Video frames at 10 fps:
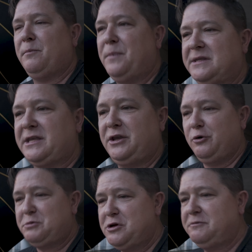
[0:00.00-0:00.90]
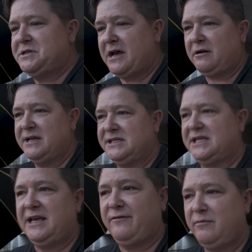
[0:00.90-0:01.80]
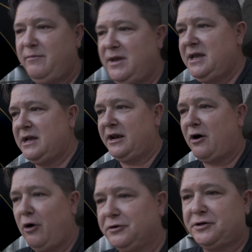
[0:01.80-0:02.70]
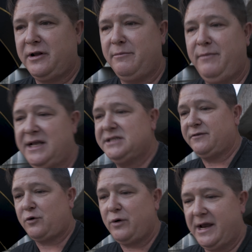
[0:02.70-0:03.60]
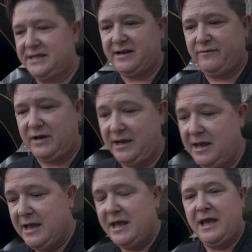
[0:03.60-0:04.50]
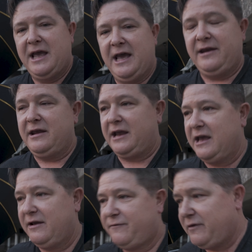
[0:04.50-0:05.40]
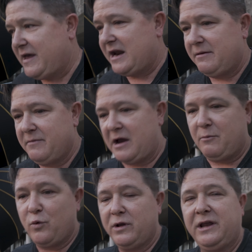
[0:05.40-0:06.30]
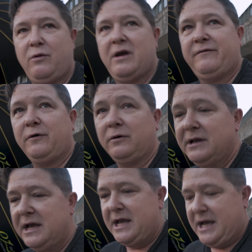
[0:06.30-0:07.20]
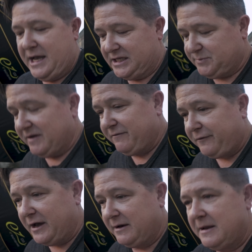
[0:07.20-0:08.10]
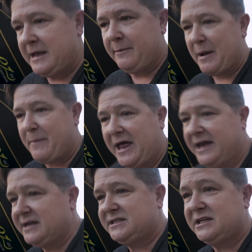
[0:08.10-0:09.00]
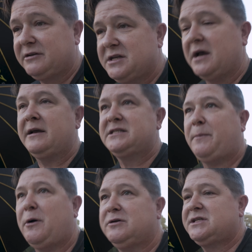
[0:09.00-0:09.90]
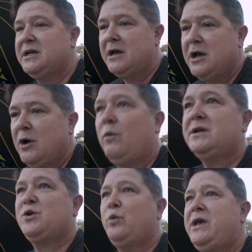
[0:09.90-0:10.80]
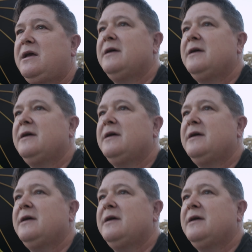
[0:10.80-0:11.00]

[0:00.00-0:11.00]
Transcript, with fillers: but the YouTube channel has given me an alternate means of creativity. And again, for that, I'm, I'm really grateful. It's been fun. My plan is still to, to post once a week.